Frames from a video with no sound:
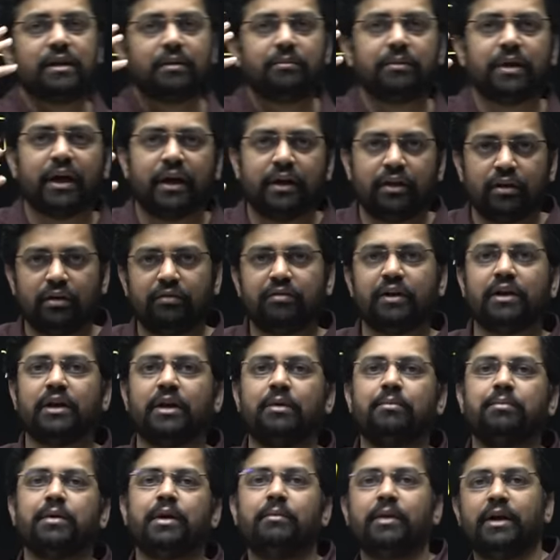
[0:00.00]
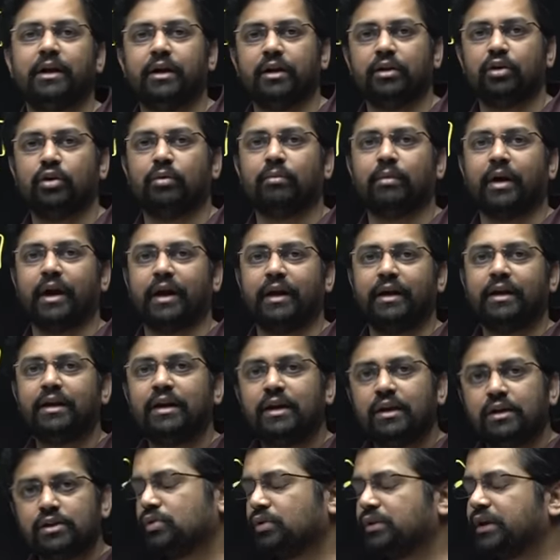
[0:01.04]
some kind of a temperament in your mind,
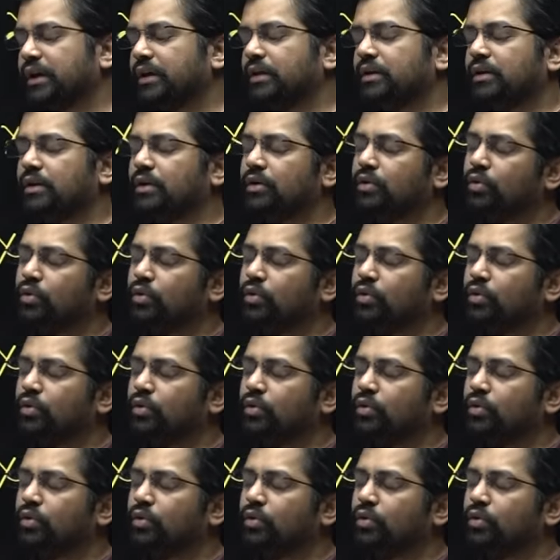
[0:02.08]
so that uh,